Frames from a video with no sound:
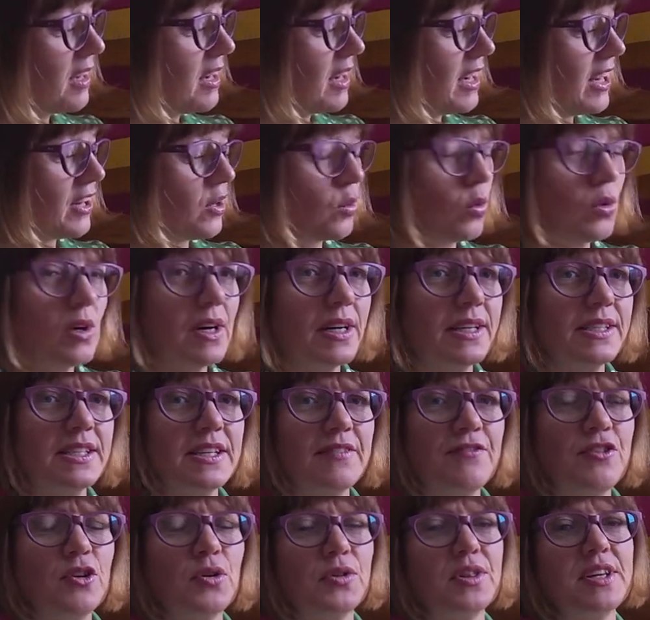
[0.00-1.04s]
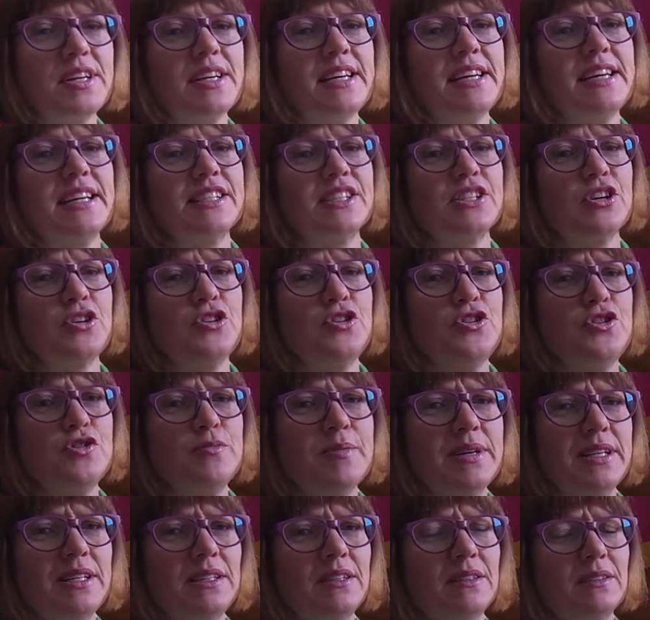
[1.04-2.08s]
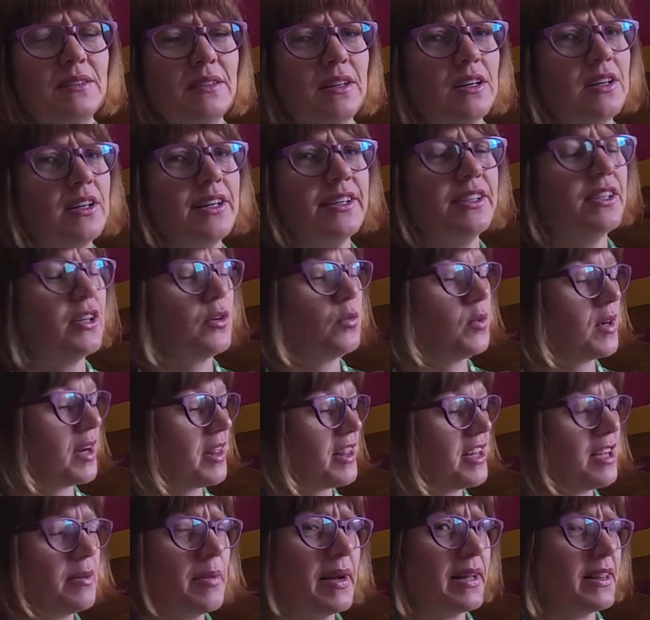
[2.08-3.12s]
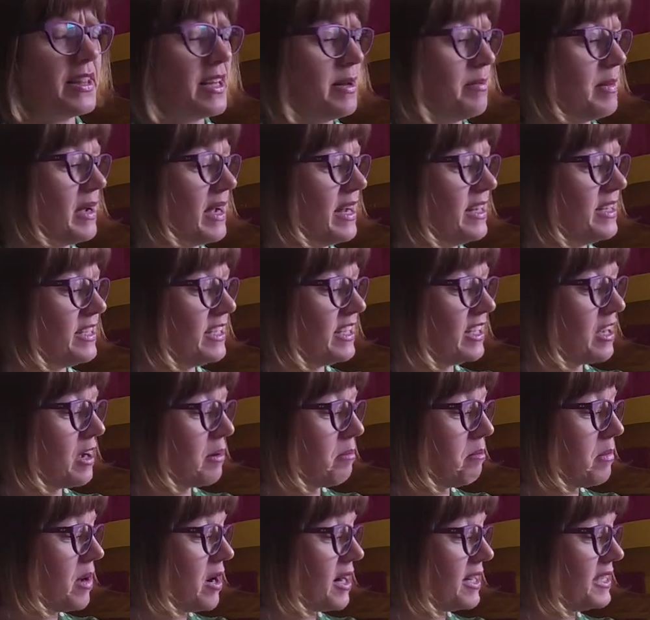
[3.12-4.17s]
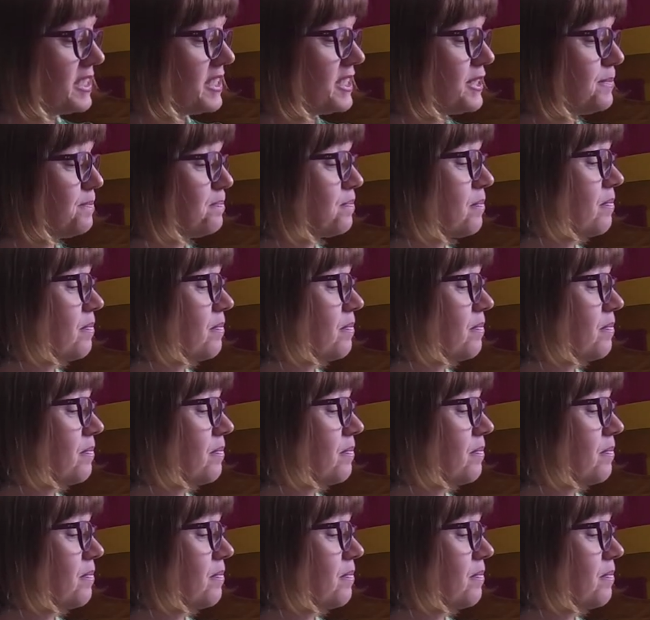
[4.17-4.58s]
Otherwise, if you're thinking it's a human, I don't want to think about them eating mice.